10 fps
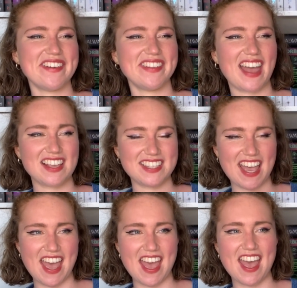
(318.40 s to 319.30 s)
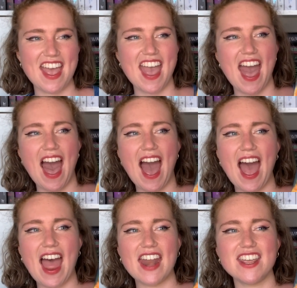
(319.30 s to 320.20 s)
that's her.
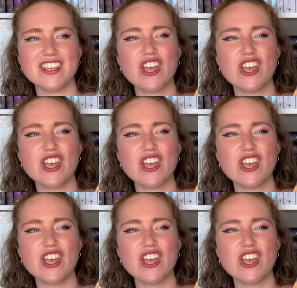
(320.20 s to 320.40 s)
And